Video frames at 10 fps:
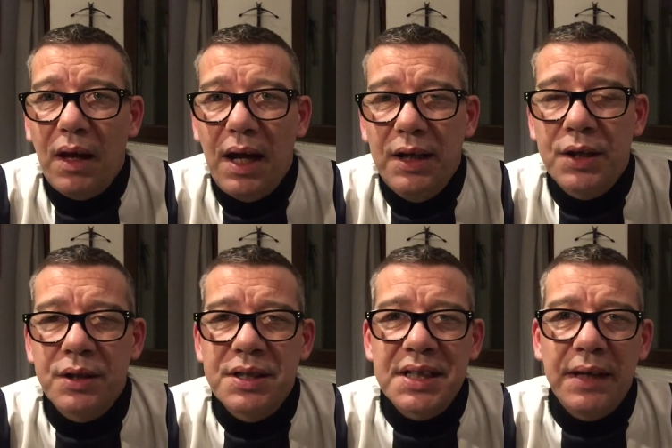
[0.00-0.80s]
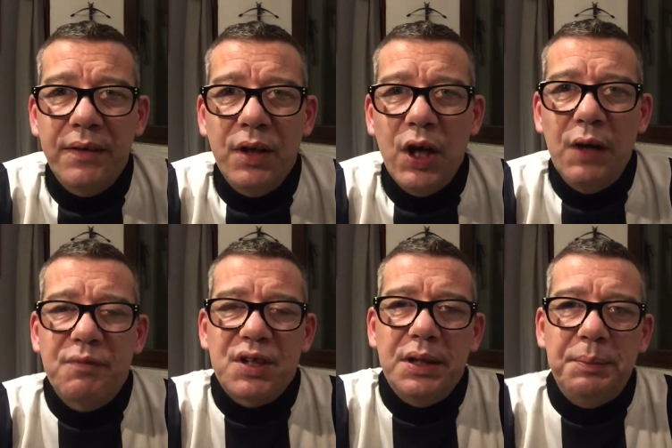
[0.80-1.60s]
you could see the
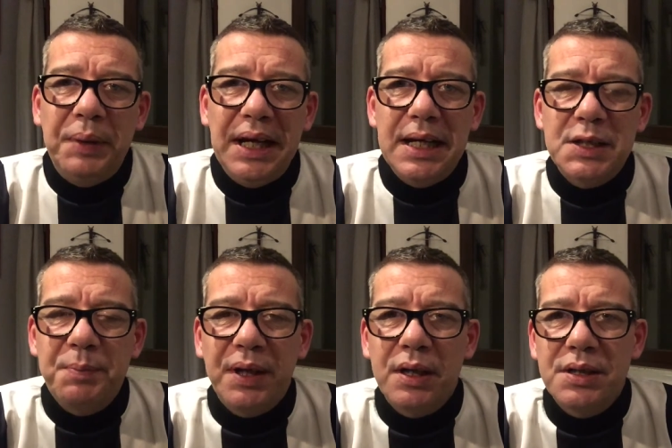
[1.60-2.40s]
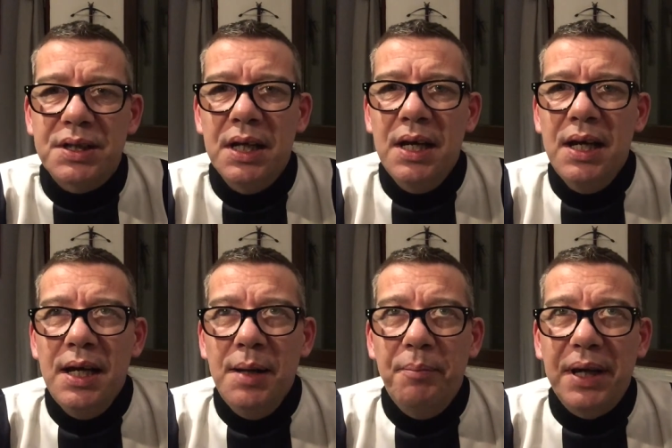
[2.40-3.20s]
nerves on the players because
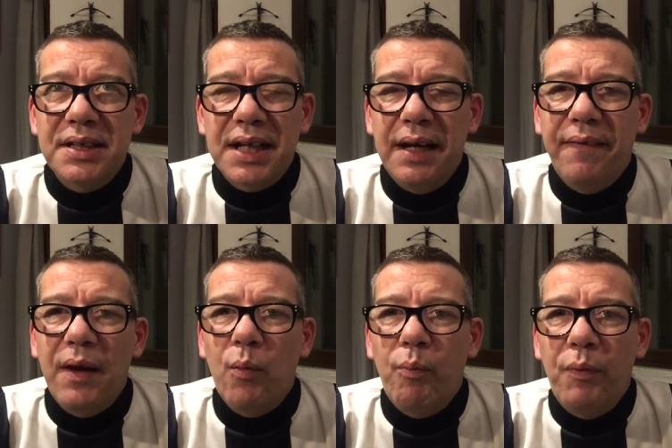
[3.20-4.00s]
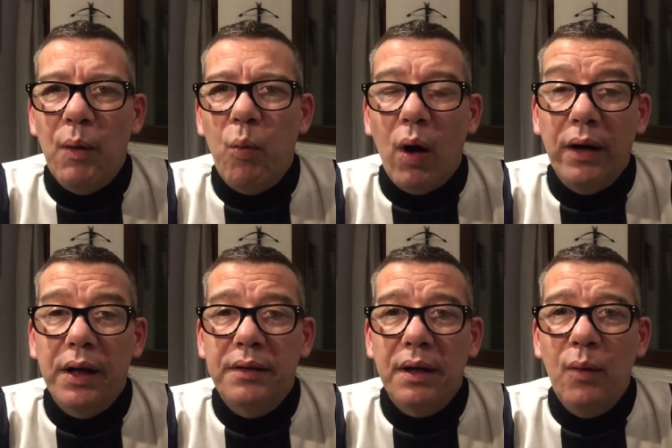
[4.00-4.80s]
basically they
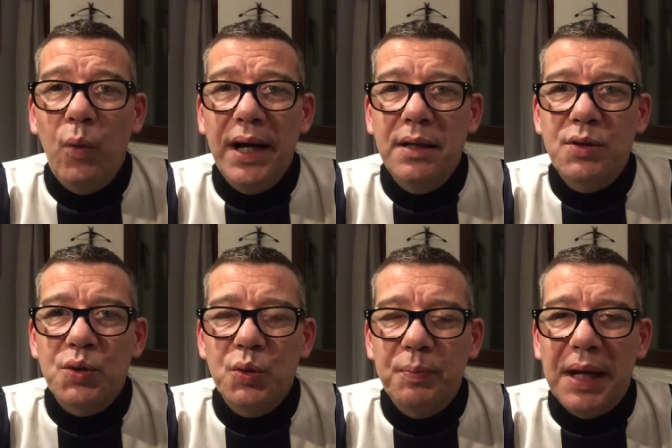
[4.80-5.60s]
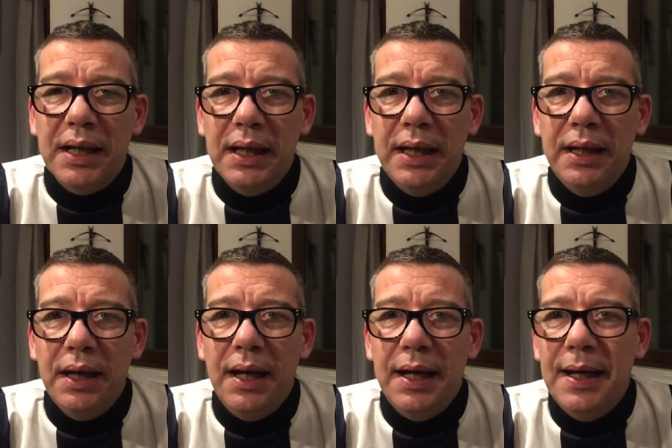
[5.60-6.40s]
wanted a win so badly,
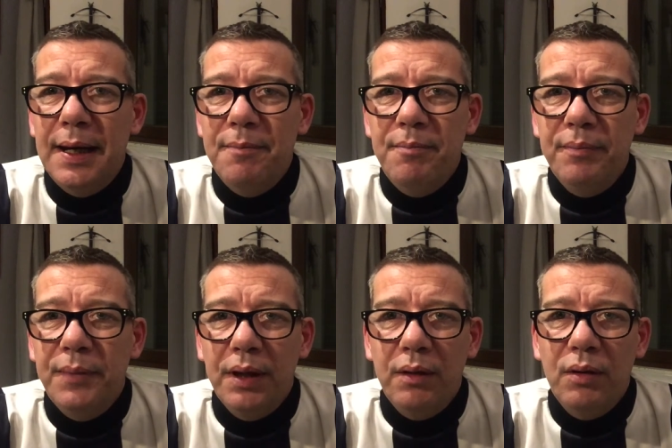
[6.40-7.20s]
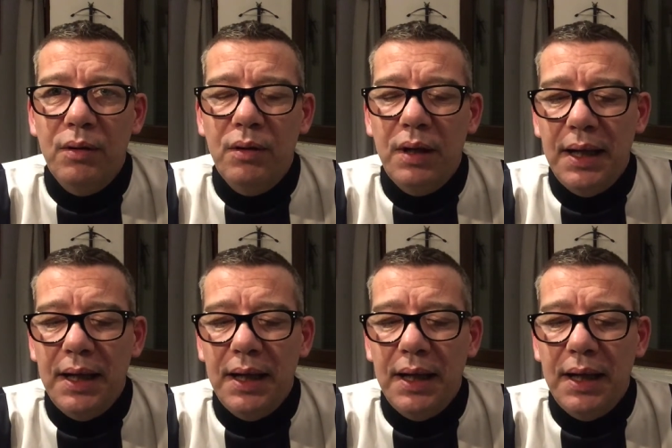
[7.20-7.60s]
you know,